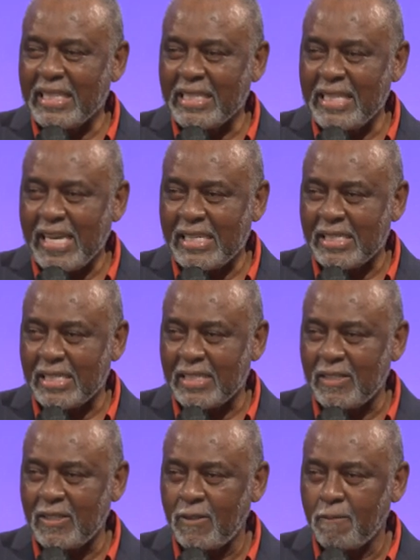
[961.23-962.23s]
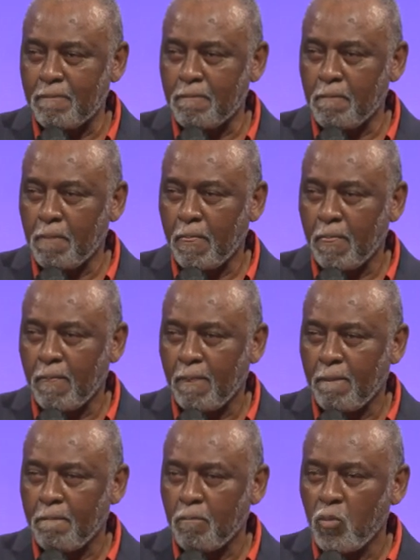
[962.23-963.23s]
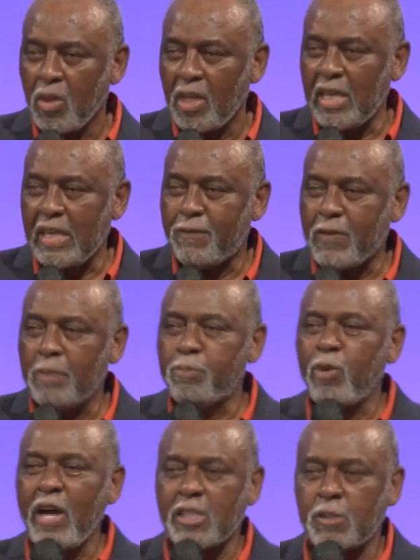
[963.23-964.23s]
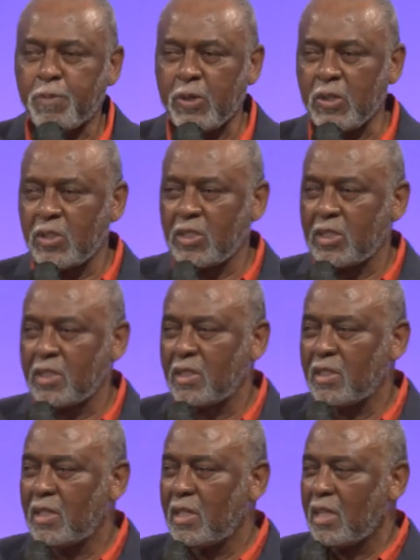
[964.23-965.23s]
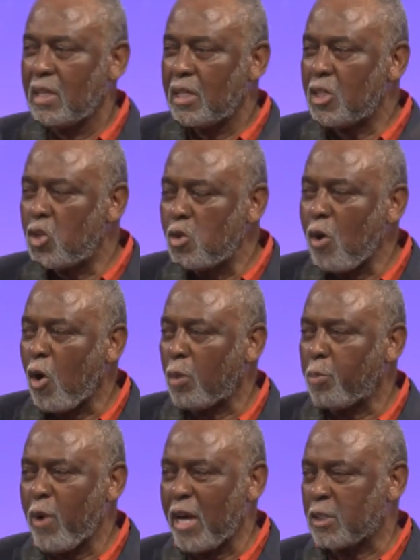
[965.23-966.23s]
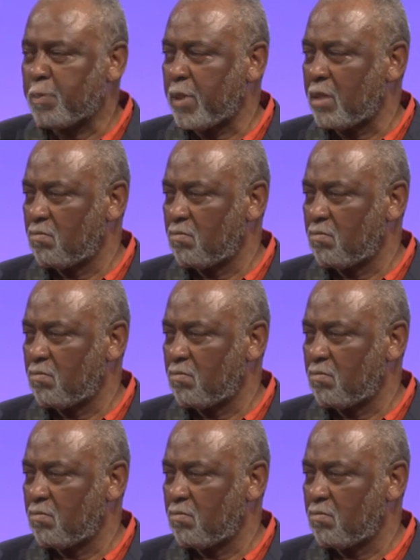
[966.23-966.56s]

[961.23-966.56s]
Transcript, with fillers: the nation, if it prospers, you ought to prosper.